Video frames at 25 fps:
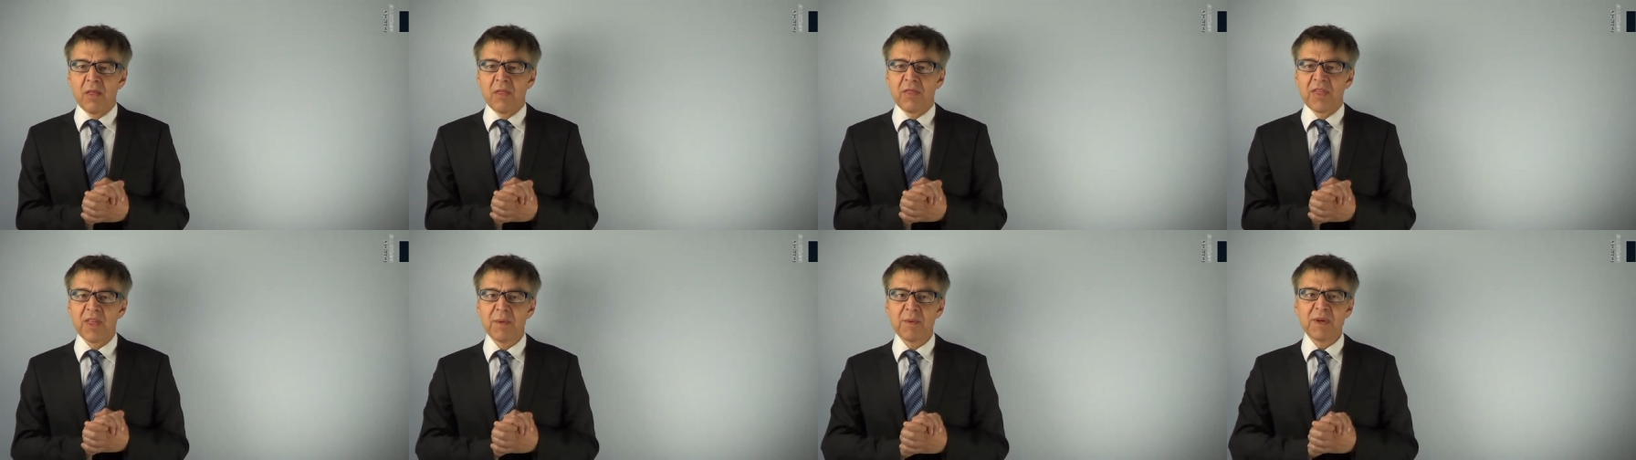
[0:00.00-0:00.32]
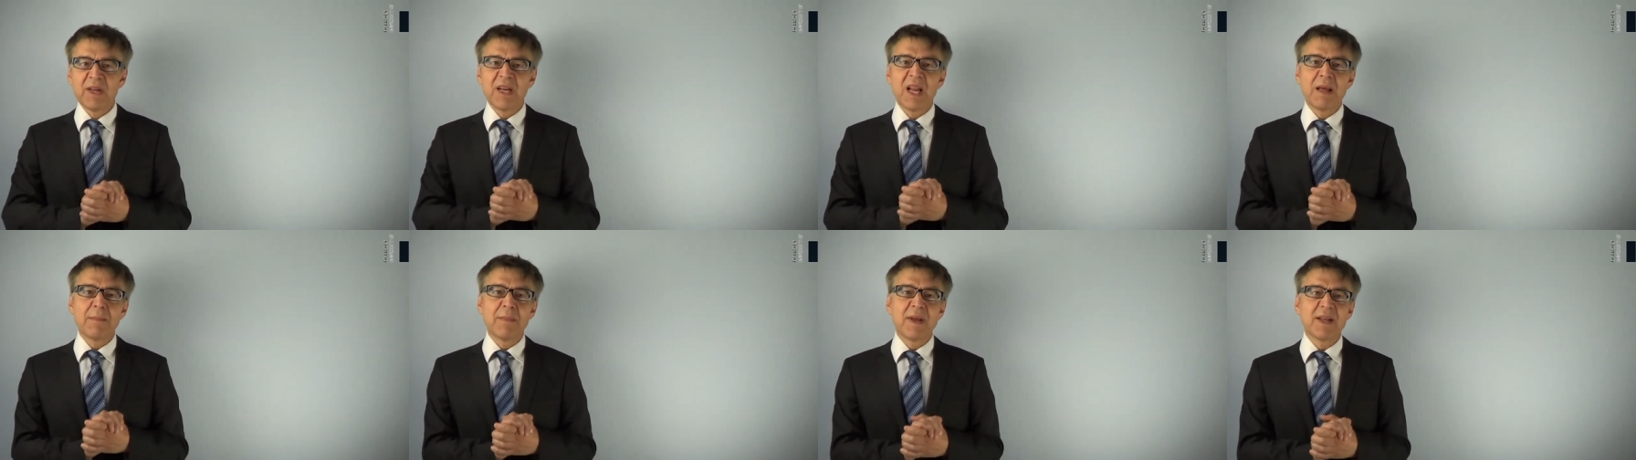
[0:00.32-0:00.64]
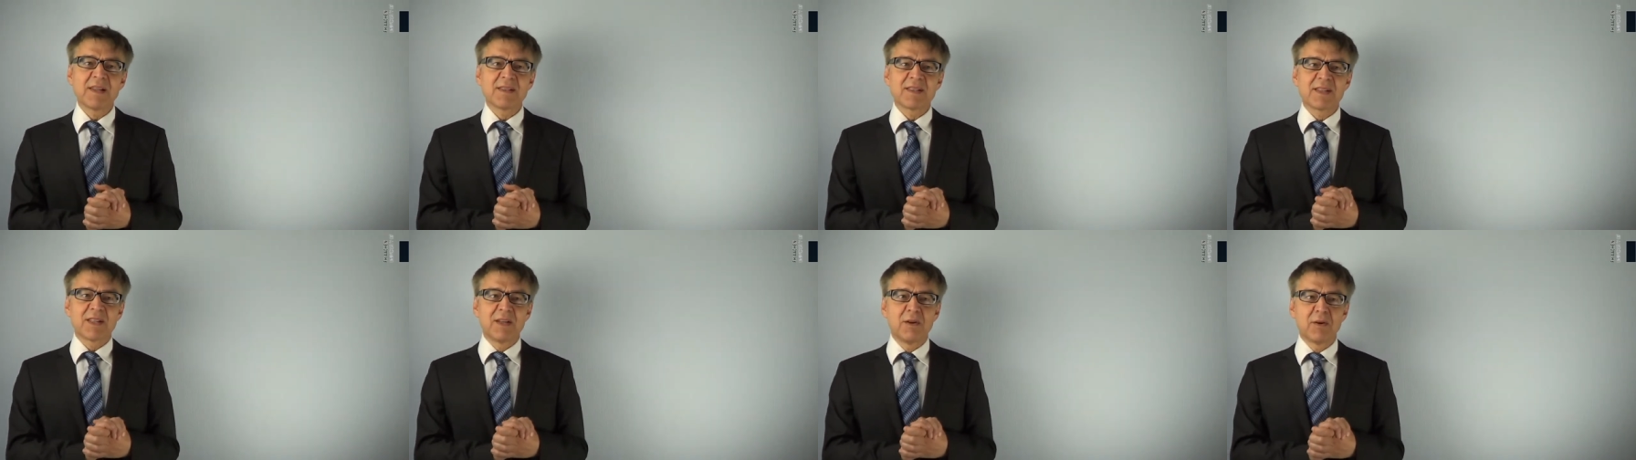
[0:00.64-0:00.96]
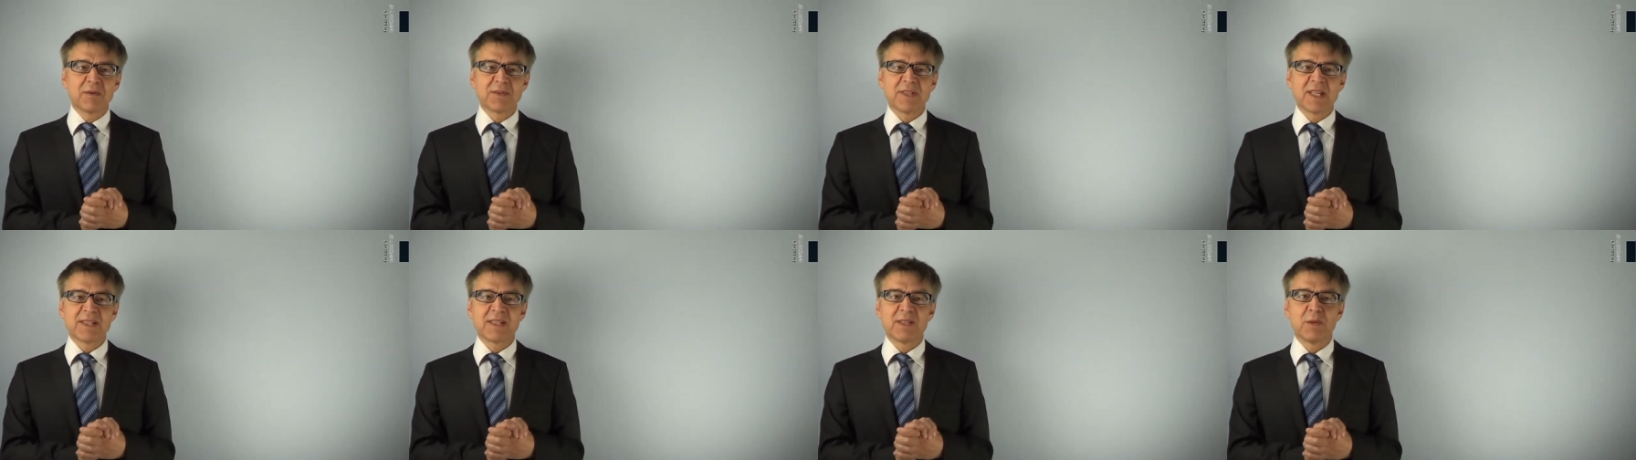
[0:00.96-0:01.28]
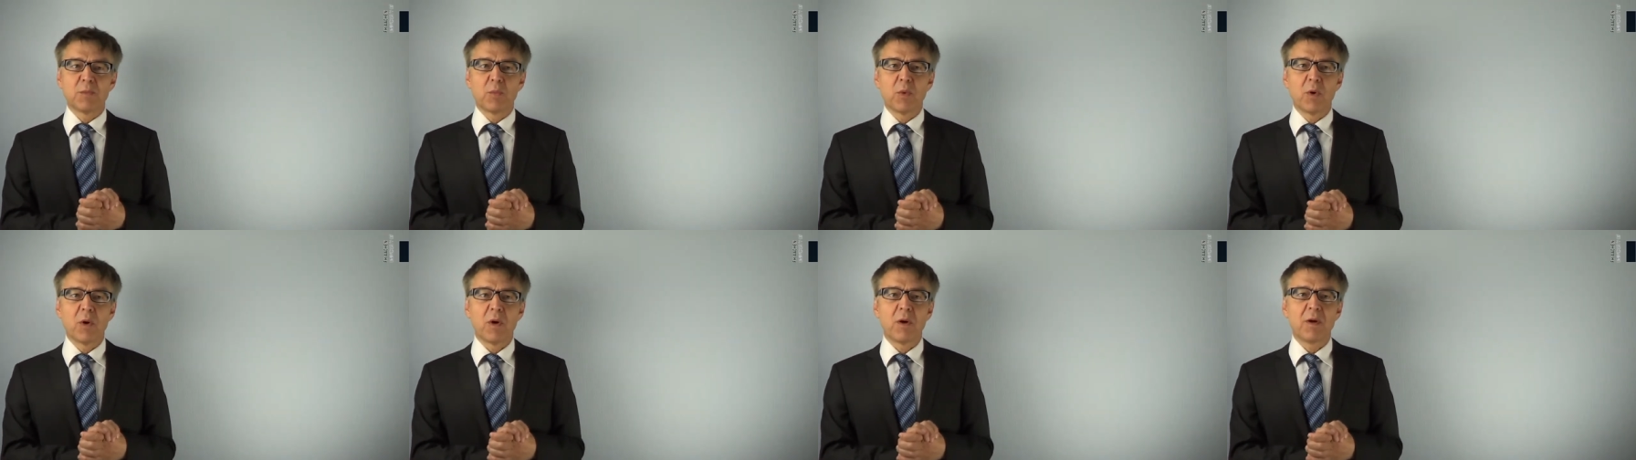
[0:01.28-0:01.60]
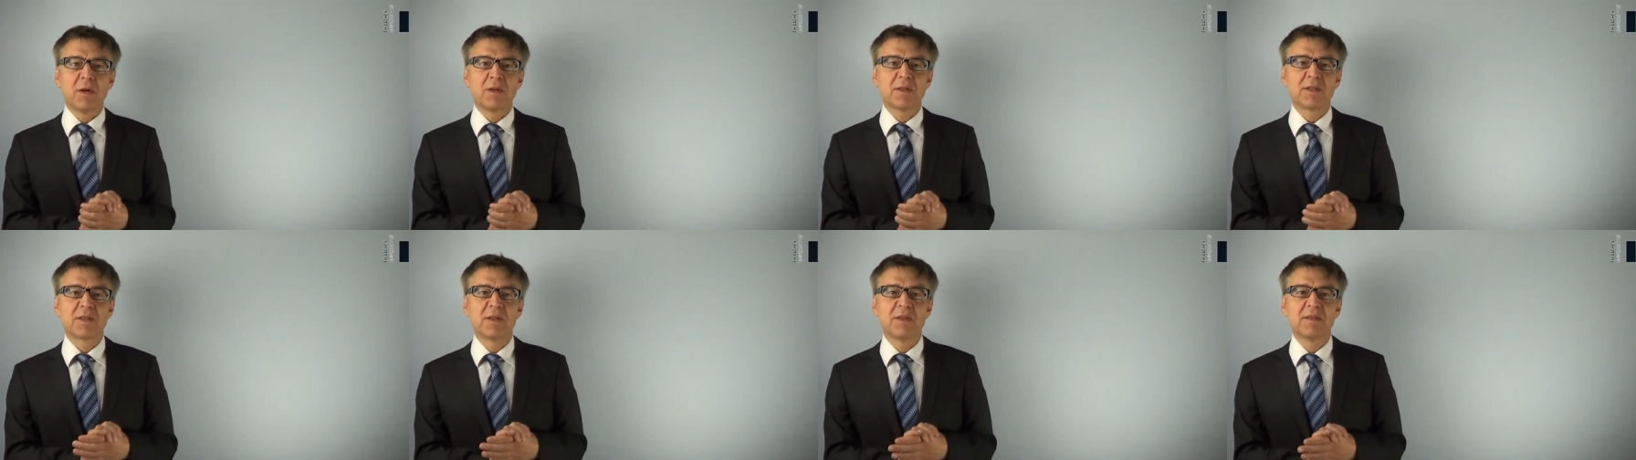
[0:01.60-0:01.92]
Thermodynamics looks at the
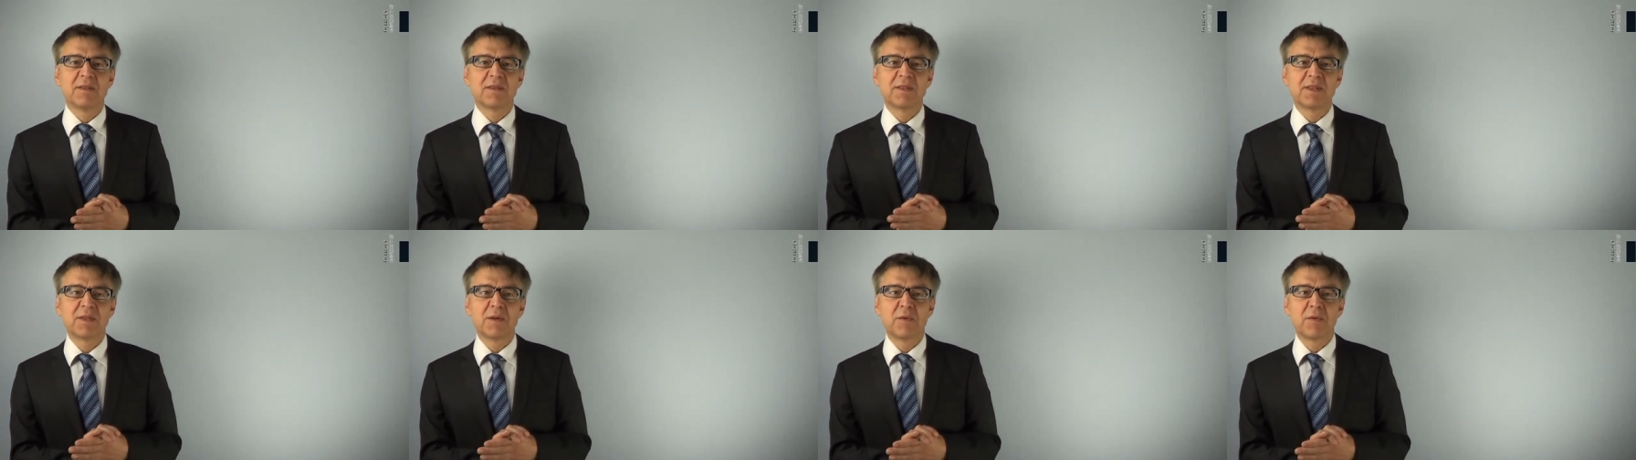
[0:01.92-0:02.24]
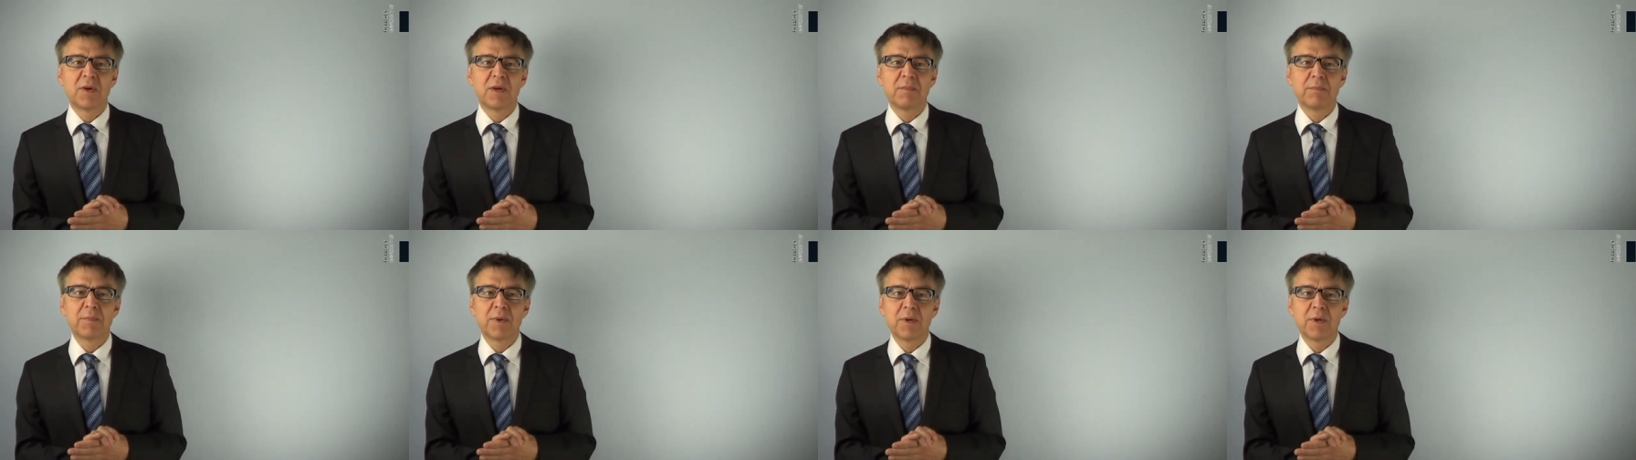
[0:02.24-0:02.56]
world considering